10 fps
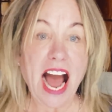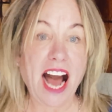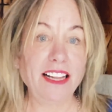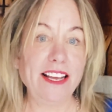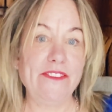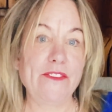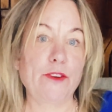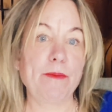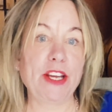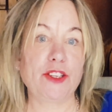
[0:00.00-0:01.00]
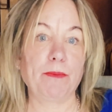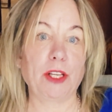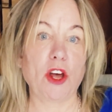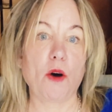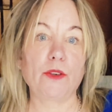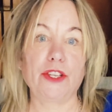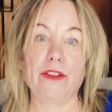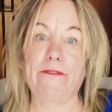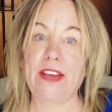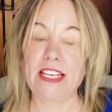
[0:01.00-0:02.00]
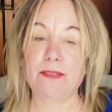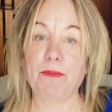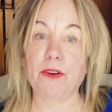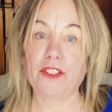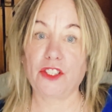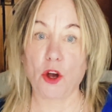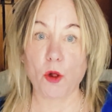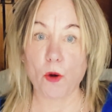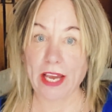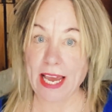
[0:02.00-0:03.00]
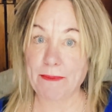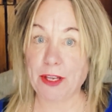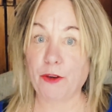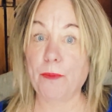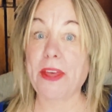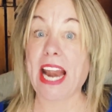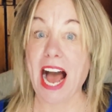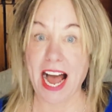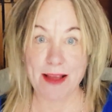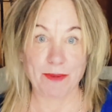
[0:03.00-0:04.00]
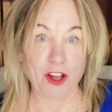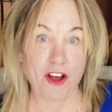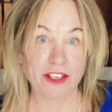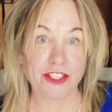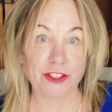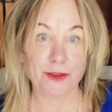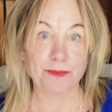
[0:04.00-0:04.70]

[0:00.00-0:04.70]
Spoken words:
I'll leave information below to the Facebook solo camping group that I belong to.